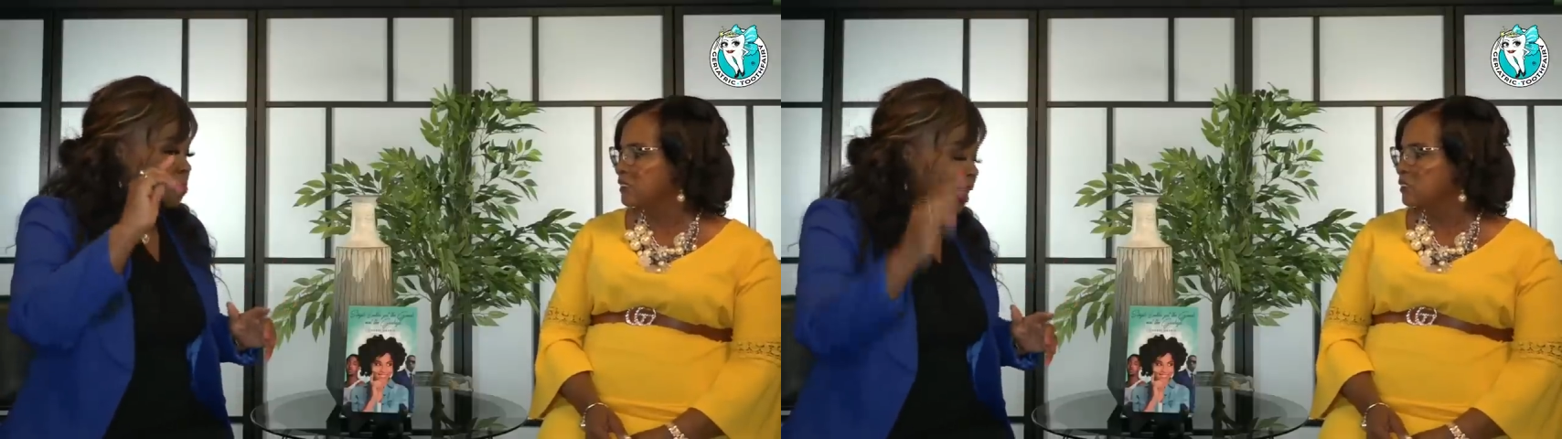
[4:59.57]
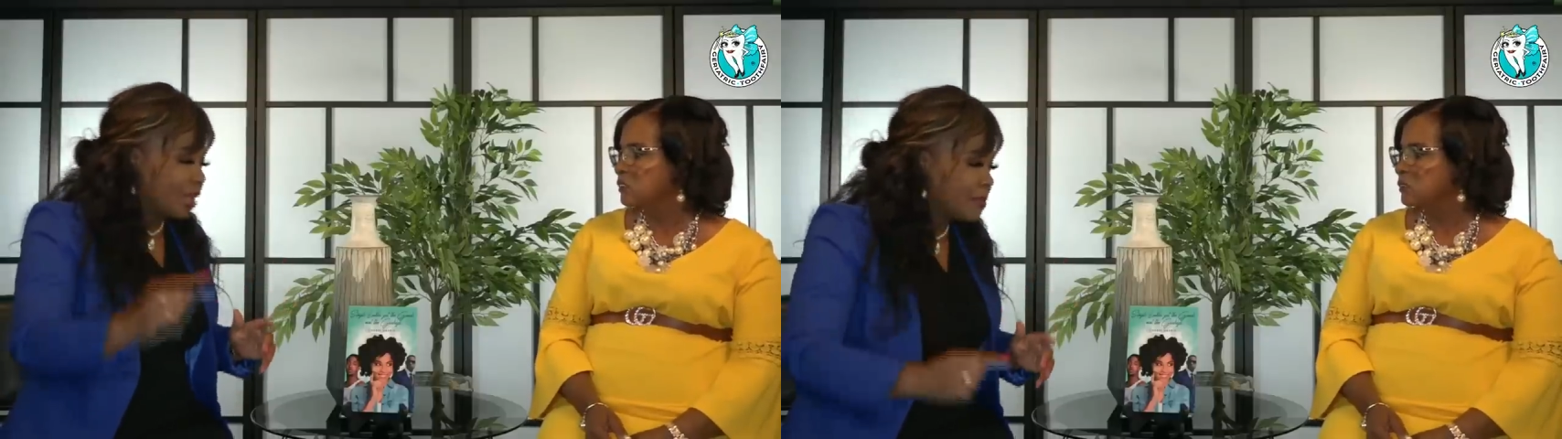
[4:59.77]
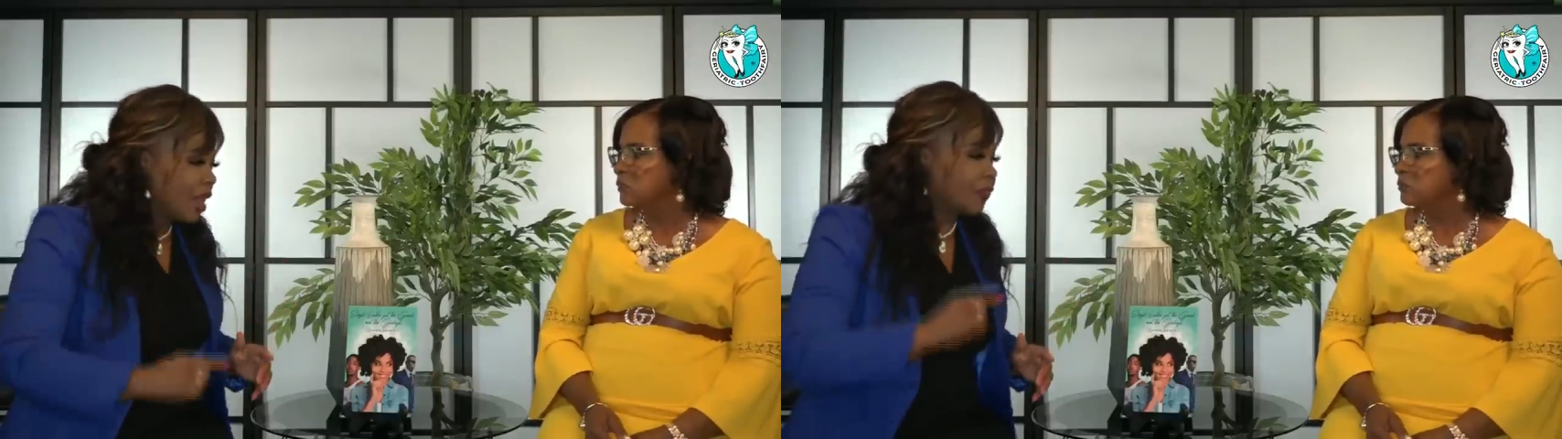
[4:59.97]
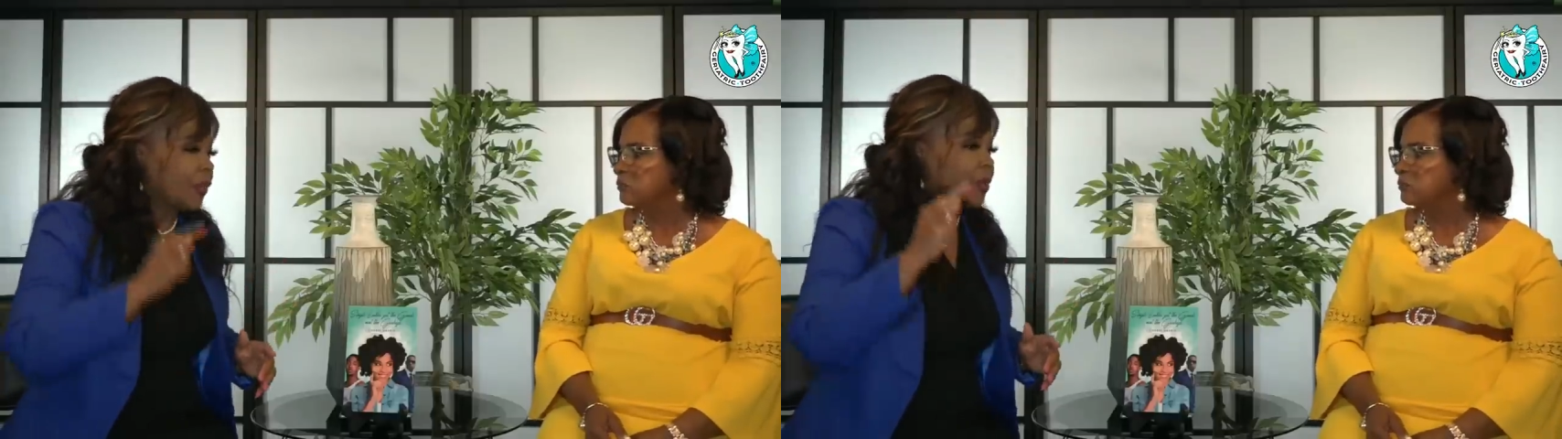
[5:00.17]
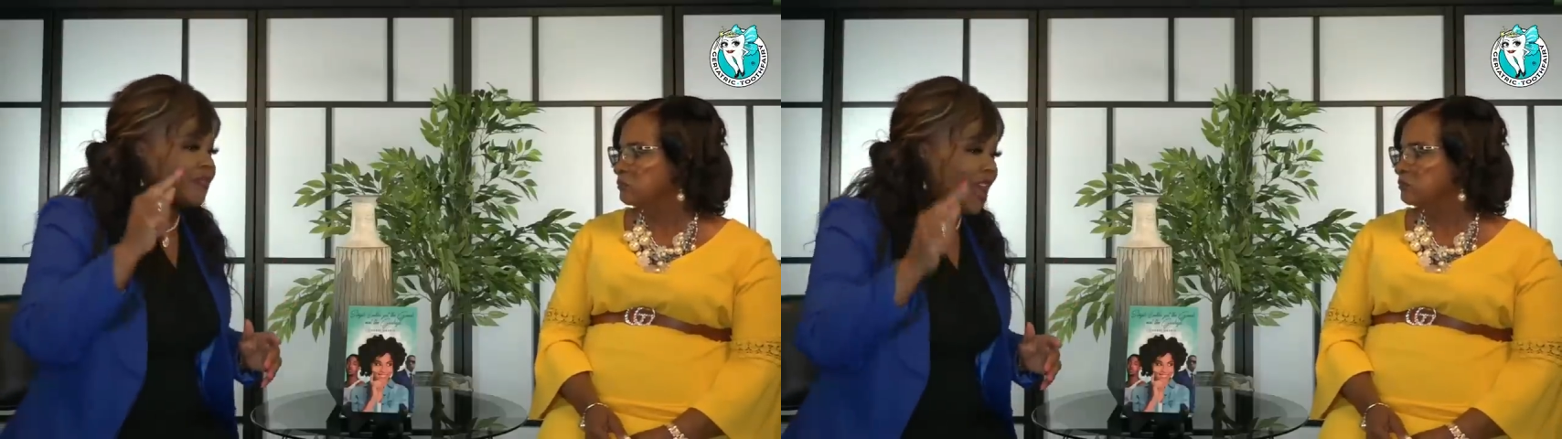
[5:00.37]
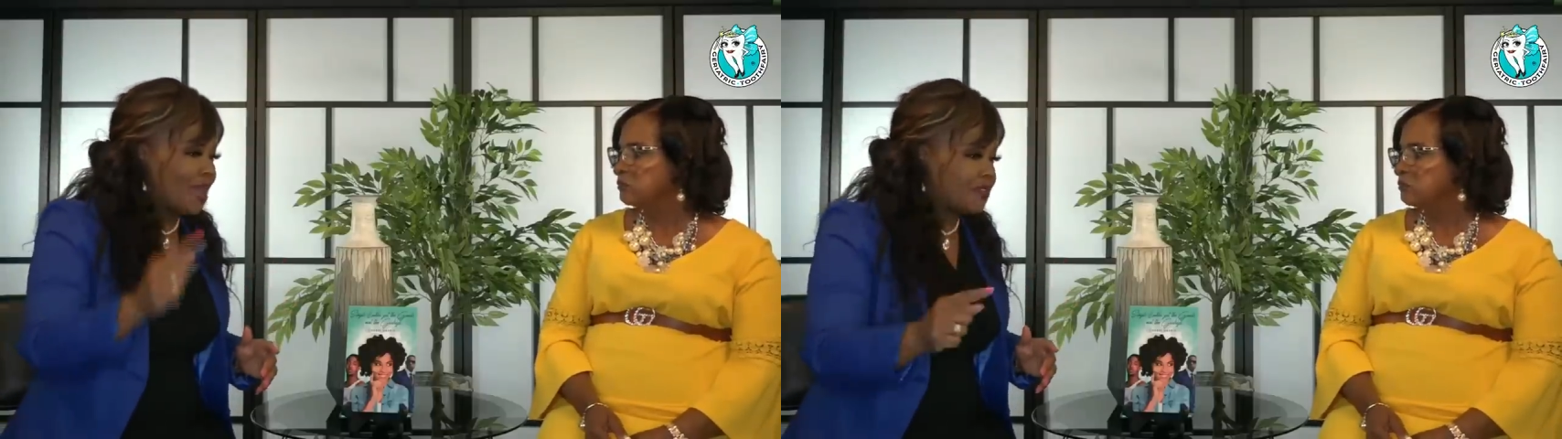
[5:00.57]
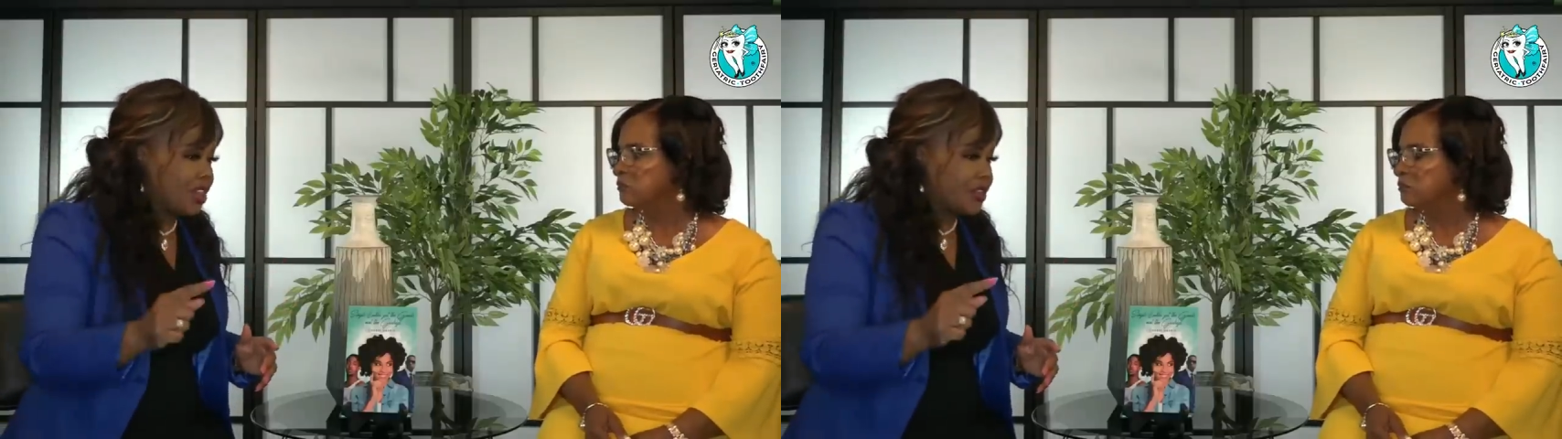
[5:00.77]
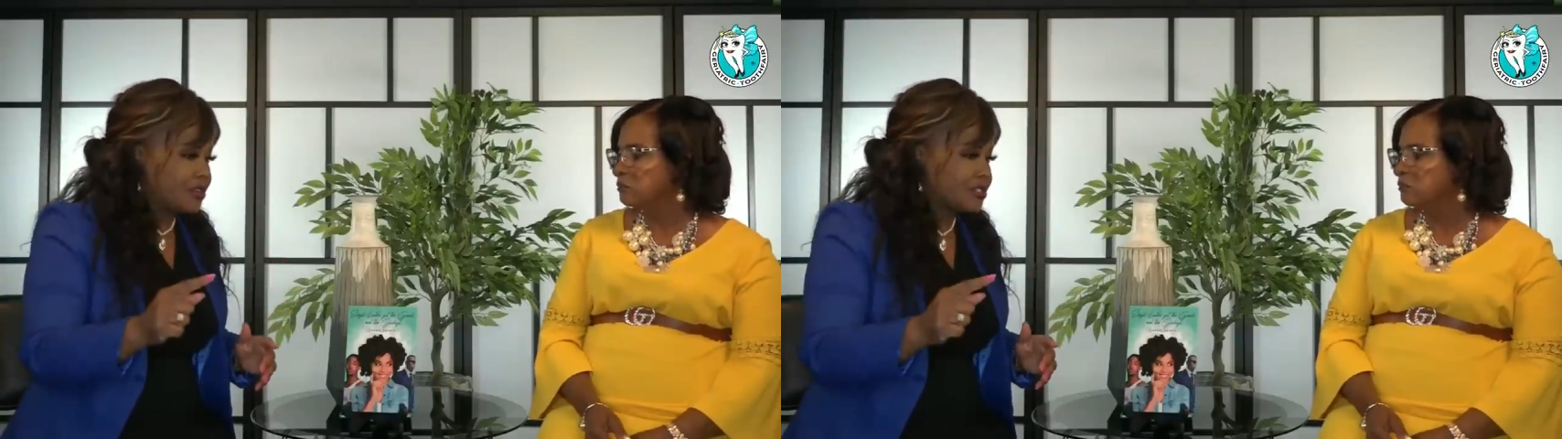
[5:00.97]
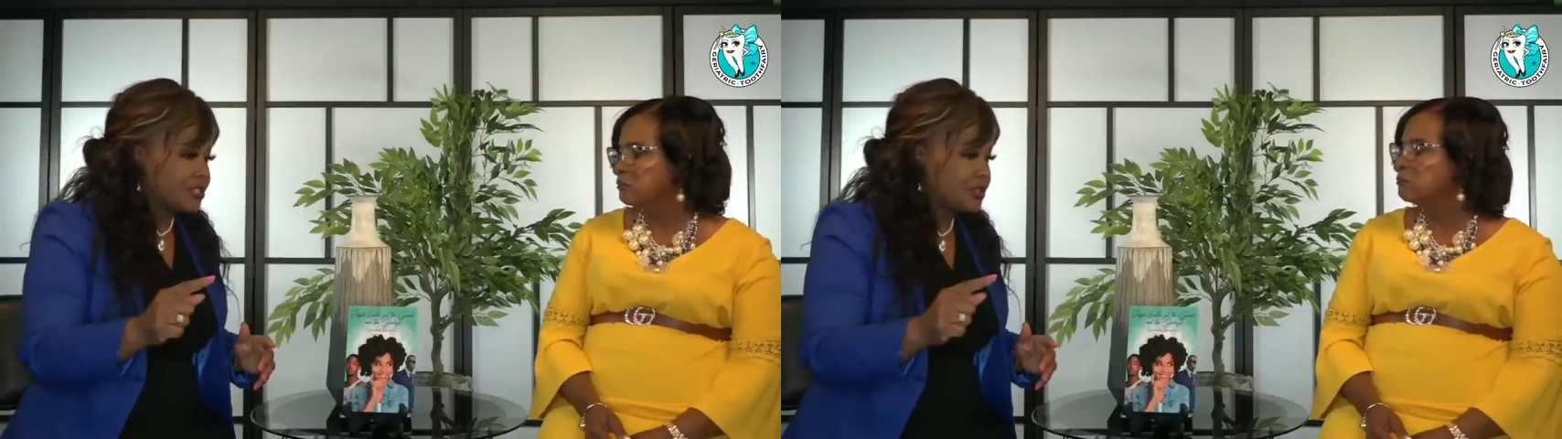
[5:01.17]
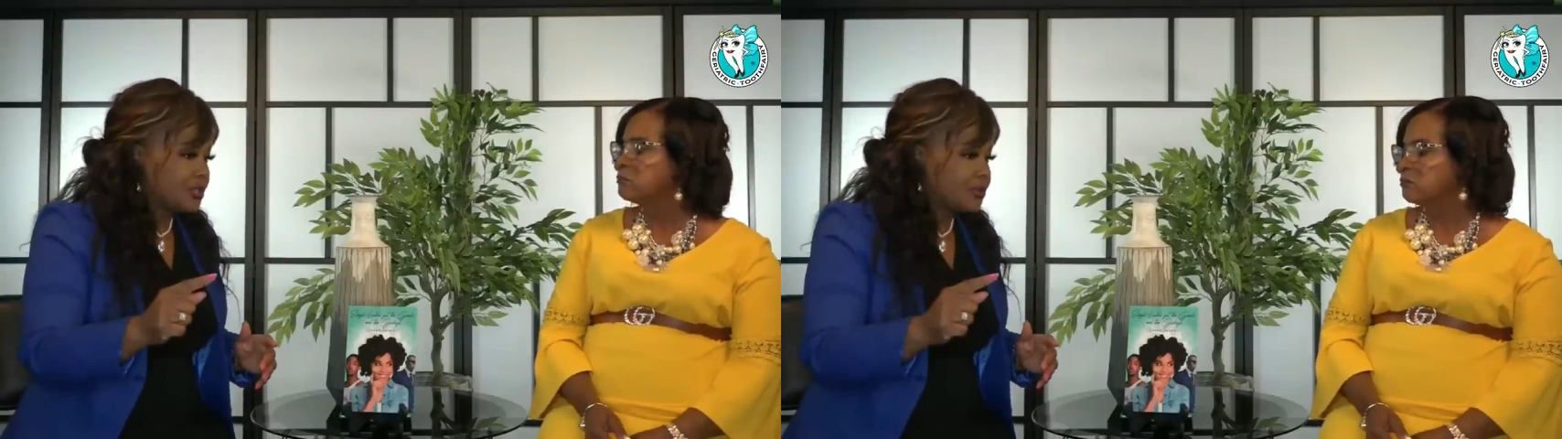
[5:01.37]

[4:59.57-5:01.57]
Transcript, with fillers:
Speaker 1: being married 35 years,